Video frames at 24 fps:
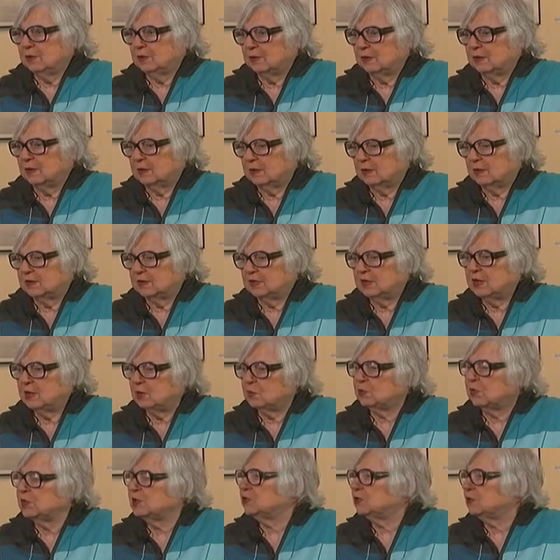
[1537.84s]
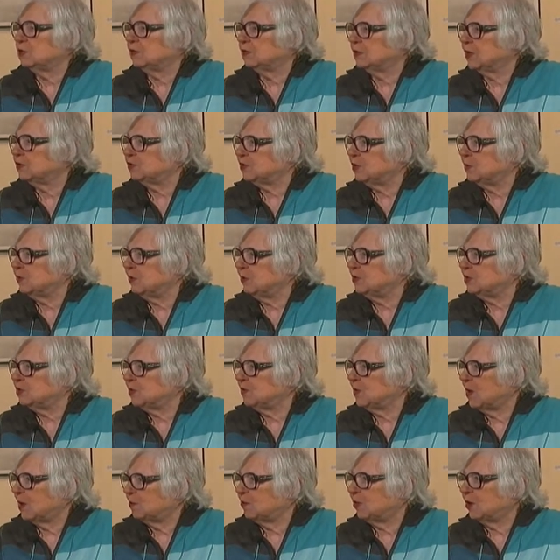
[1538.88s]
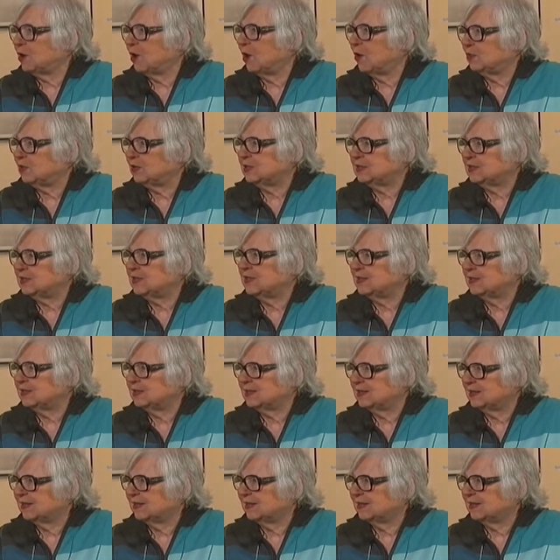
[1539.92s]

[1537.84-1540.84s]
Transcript: uh, thing on history of country music where I bring all this in